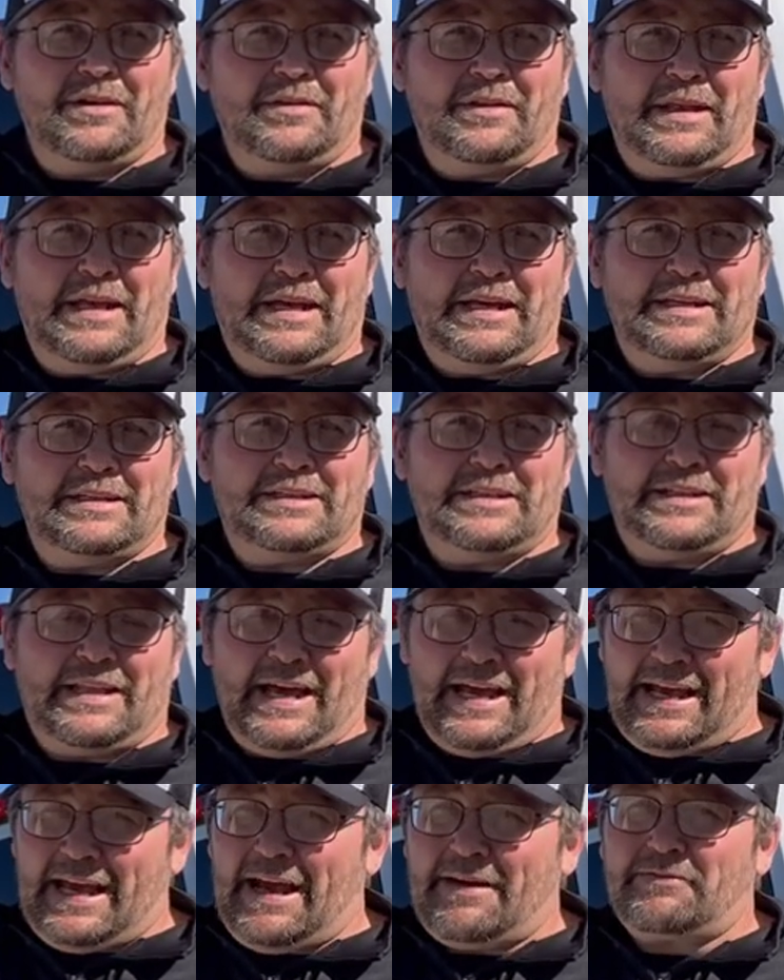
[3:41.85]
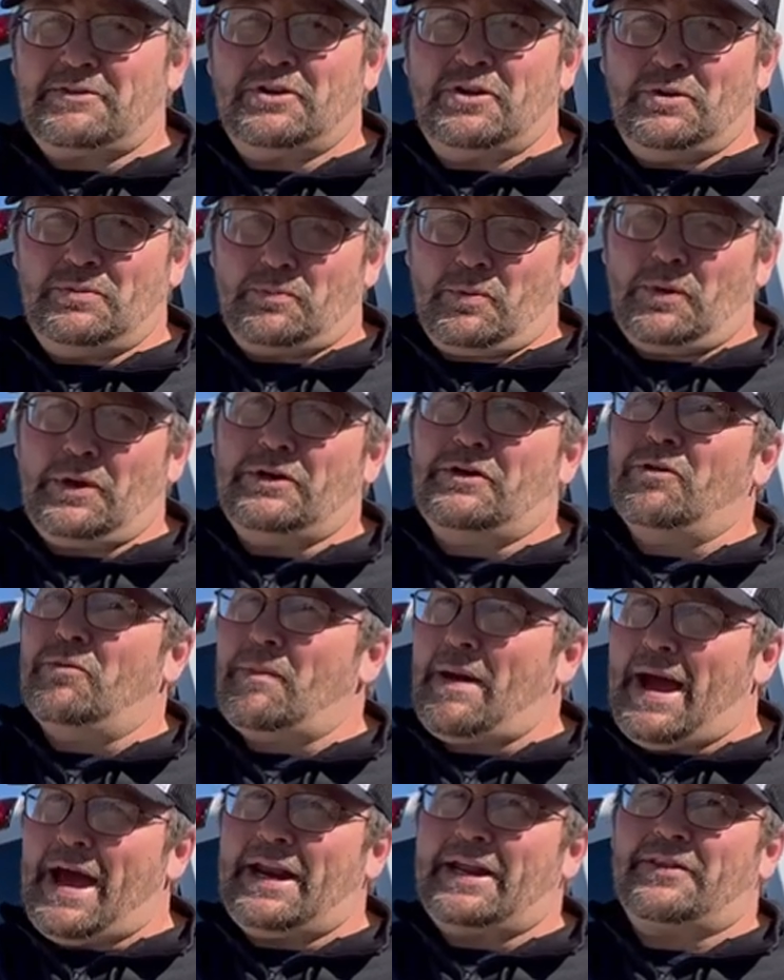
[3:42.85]
They they have to do pretty
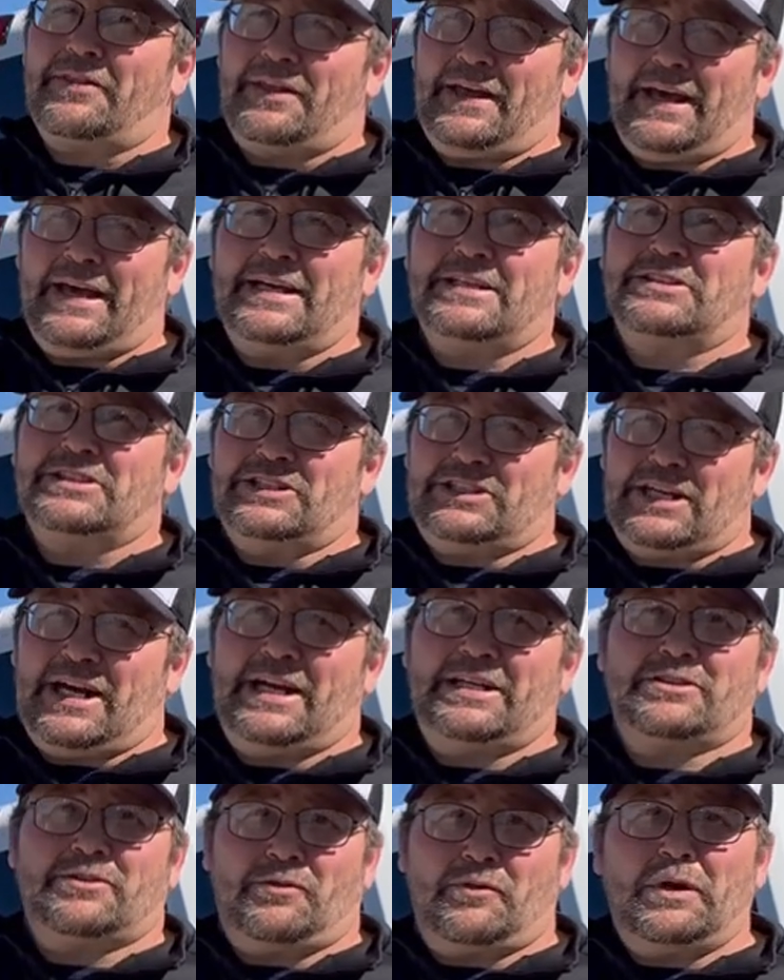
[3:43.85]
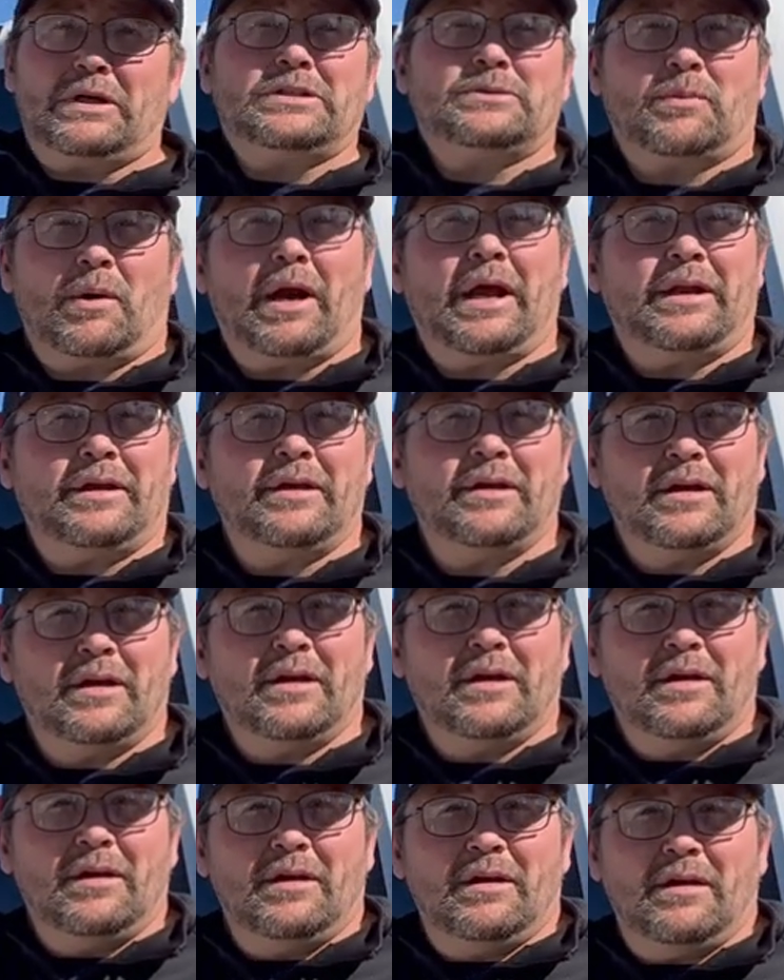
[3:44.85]
dramatic things to change a freeze brand.
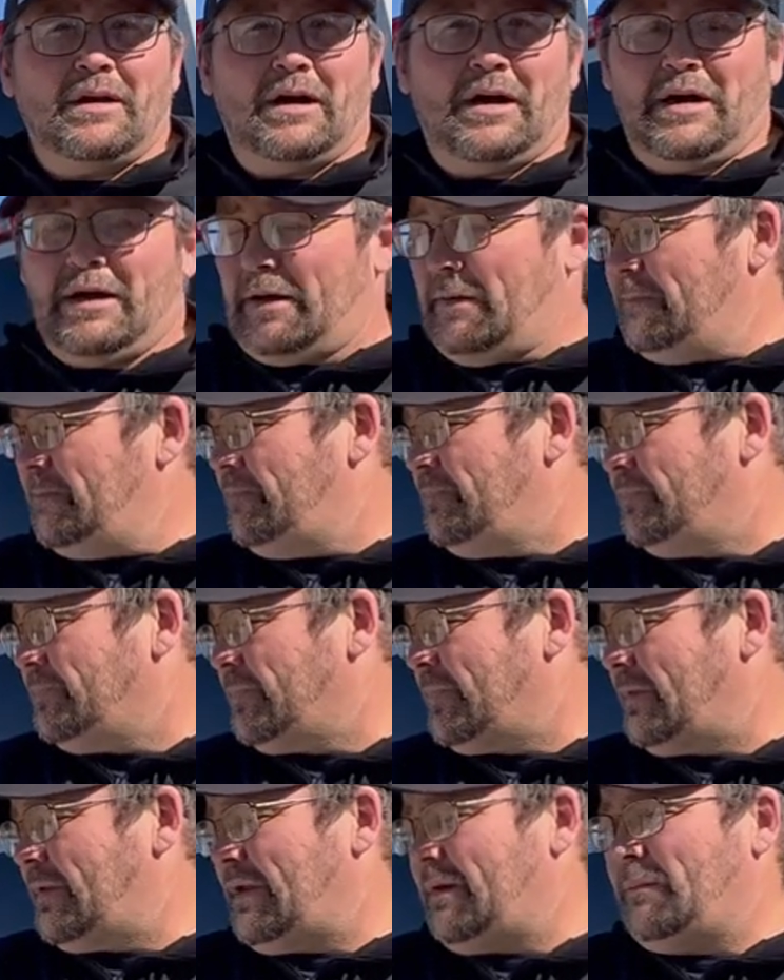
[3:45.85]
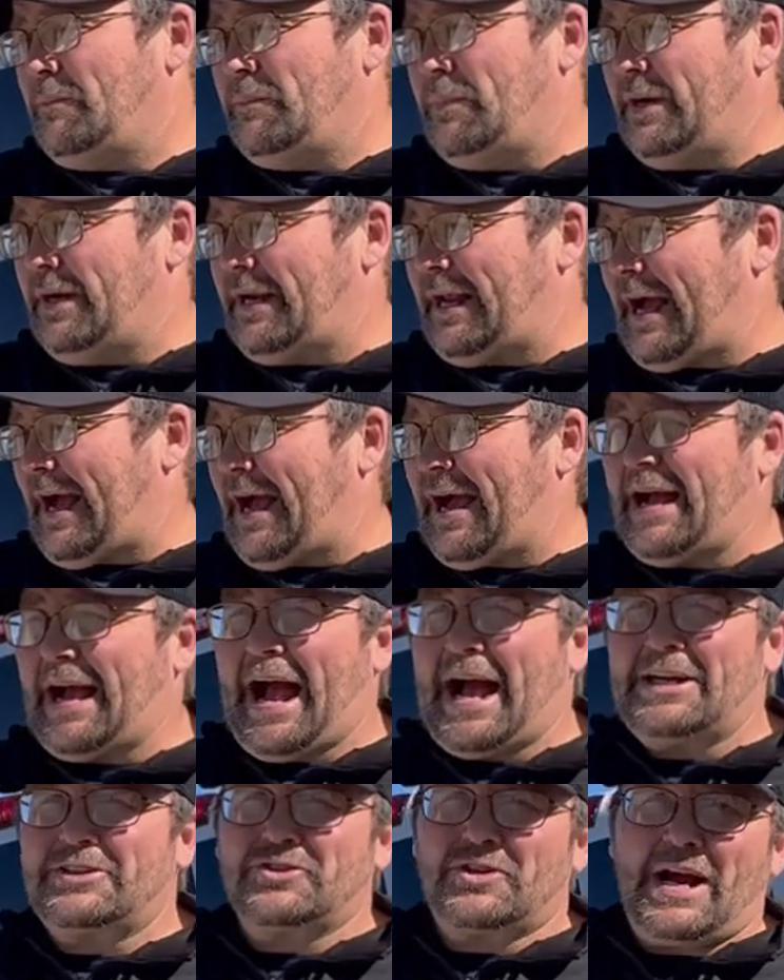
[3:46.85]
Okay. Um, but
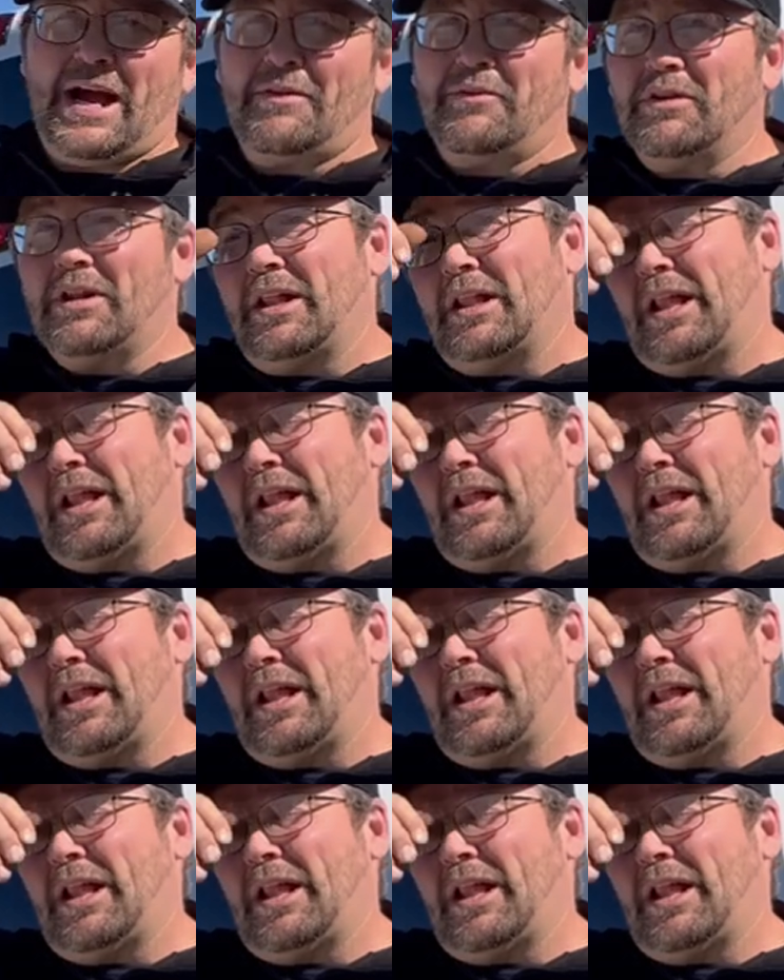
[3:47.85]
I, I travel a